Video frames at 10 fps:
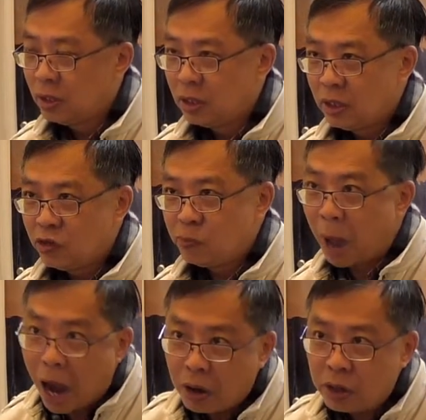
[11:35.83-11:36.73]
His
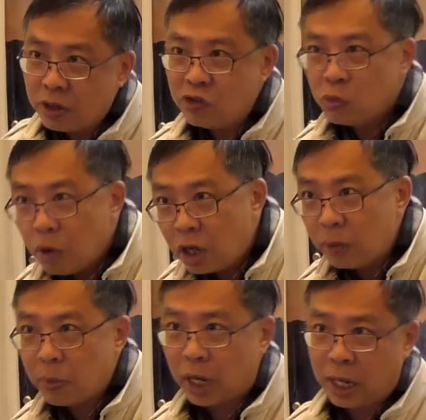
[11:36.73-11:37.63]
power, his work
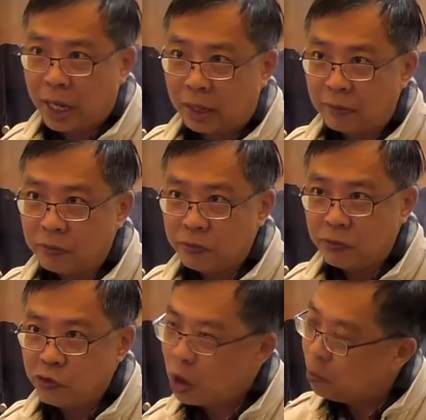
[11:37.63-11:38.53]
in my life,
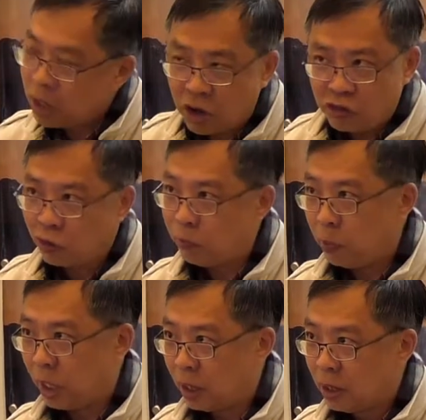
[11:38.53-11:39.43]
it's not because of
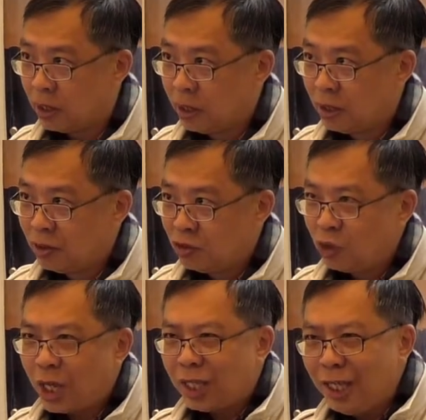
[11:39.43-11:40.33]
me.
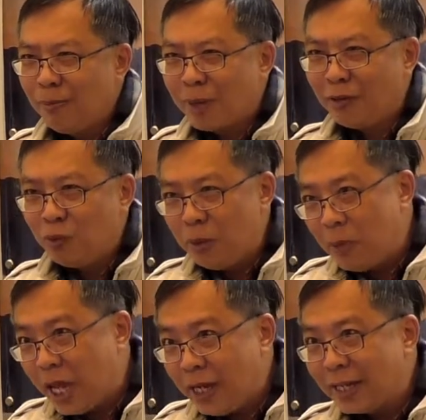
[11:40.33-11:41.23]
So that he might
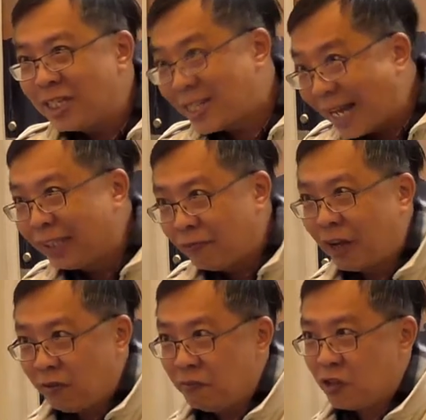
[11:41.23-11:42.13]
remain a
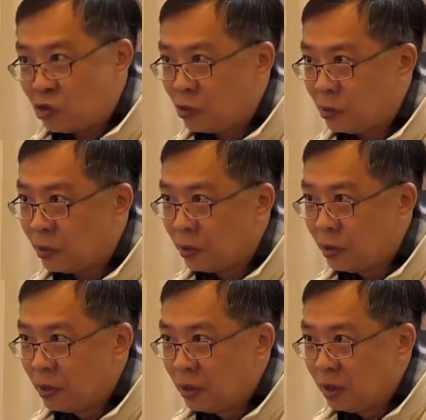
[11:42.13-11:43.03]
sanctified vessel.
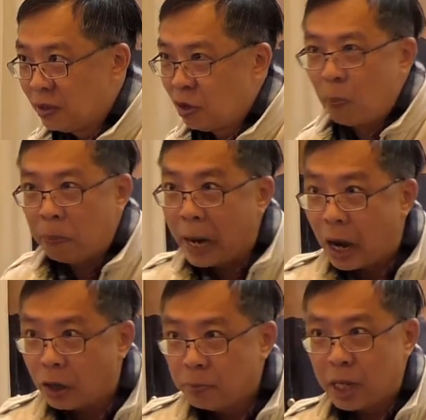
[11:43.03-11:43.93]
Not
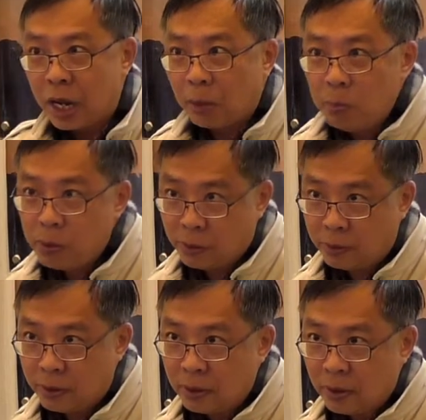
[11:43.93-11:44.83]
proud, but
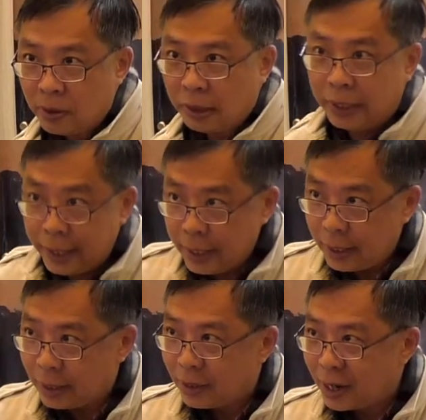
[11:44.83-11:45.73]
humble,
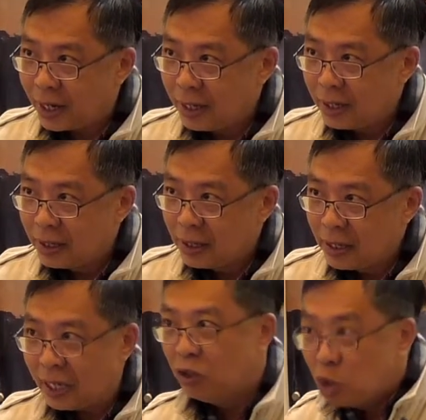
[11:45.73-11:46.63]
clean, right?
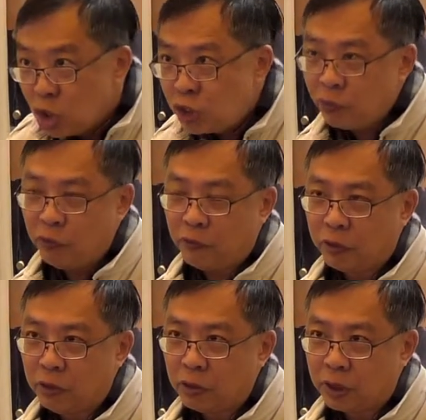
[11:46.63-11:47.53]
And useful for
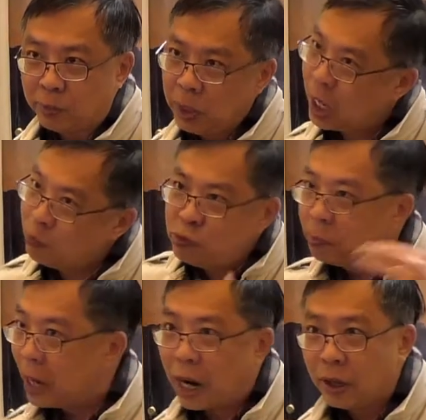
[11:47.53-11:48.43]
the Lord. He becomes
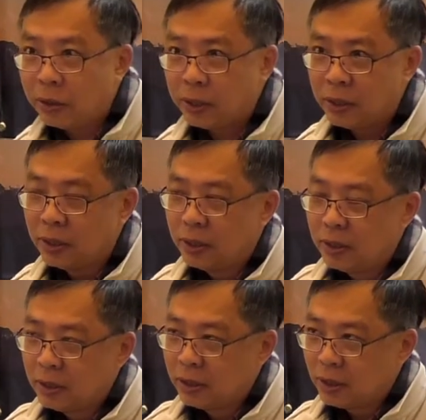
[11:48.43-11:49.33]
proud,
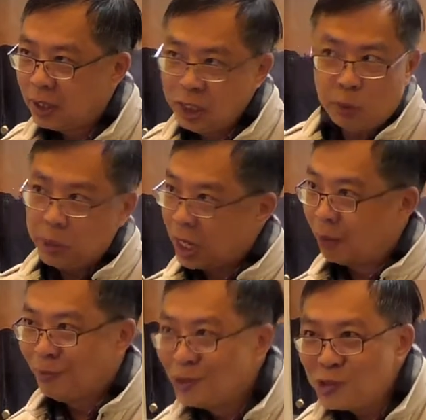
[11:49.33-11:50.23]
and then he'll
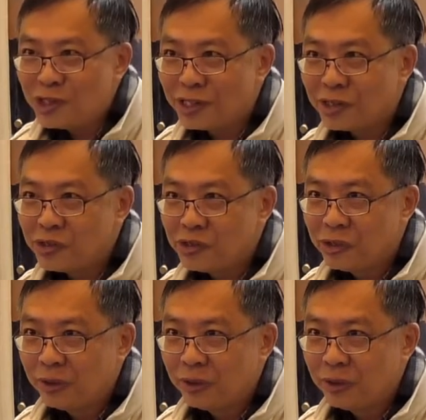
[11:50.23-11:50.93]
become useless.